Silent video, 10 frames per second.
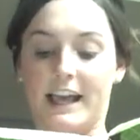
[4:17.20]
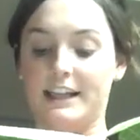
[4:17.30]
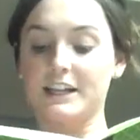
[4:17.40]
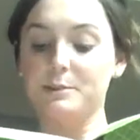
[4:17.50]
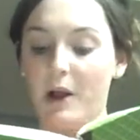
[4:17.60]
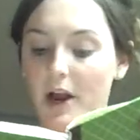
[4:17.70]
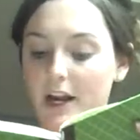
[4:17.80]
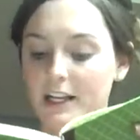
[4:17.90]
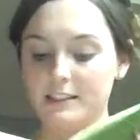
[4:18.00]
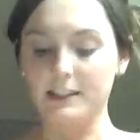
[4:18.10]
Okay, this
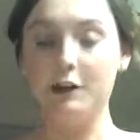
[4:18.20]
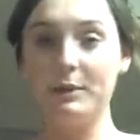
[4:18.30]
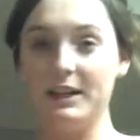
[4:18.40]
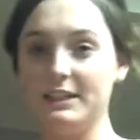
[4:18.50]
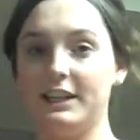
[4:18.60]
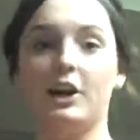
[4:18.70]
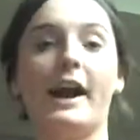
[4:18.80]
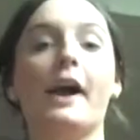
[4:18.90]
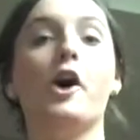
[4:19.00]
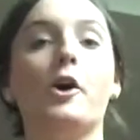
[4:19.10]
part is a little bit easier,
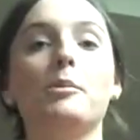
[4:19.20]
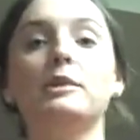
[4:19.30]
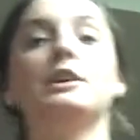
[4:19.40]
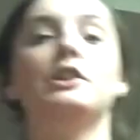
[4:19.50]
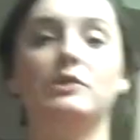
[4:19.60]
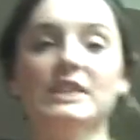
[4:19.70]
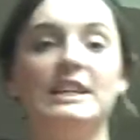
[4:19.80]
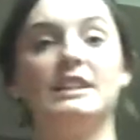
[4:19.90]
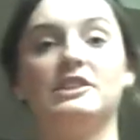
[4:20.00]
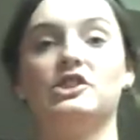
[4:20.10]
I hope. You've
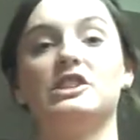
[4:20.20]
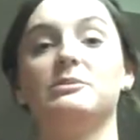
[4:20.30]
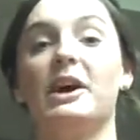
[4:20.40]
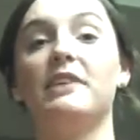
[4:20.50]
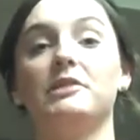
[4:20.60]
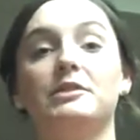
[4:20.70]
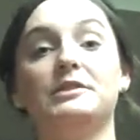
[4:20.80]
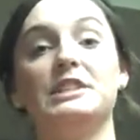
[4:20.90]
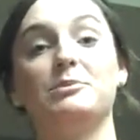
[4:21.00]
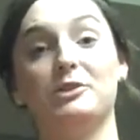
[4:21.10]
seen this in just about every
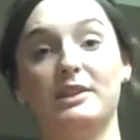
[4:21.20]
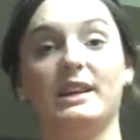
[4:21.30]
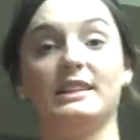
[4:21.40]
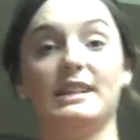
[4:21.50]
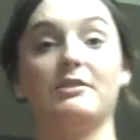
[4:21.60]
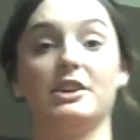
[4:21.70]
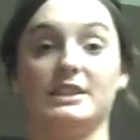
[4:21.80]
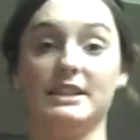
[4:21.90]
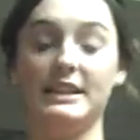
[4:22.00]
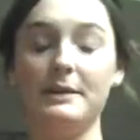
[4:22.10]
50s movie that has ever
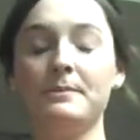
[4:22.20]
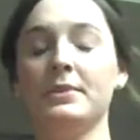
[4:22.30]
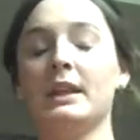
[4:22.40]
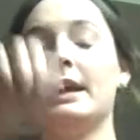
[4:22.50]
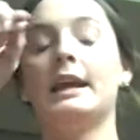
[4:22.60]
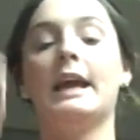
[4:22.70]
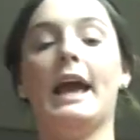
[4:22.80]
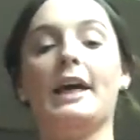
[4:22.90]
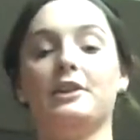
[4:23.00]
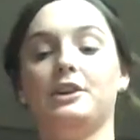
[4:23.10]
existed.
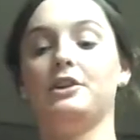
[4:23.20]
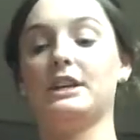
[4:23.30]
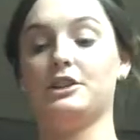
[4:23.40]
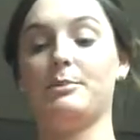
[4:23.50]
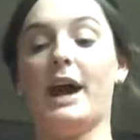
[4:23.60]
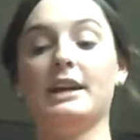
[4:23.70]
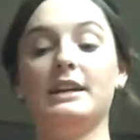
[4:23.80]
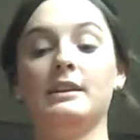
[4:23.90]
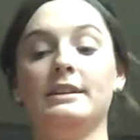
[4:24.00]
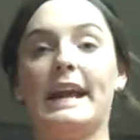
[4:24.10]
Heather, you guys are back
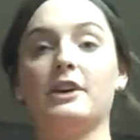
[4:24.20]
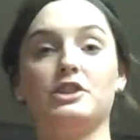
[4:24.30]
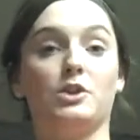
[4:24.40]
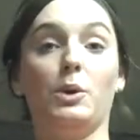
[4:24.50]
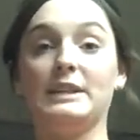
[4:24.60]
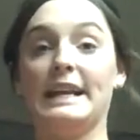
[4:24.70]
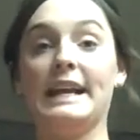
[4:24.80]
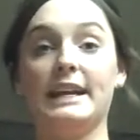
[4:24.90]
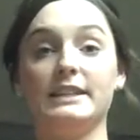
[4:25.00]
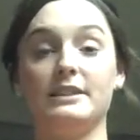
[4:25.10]
now just holding
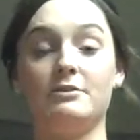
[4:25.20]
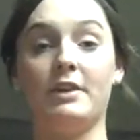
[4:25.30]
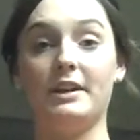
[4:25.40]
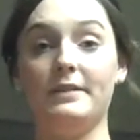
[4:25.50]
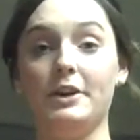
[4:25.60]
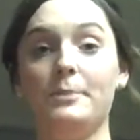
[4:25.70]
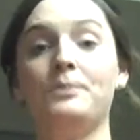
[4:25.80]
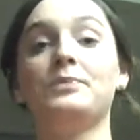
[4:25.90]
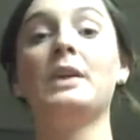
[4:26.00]
hands in front of you.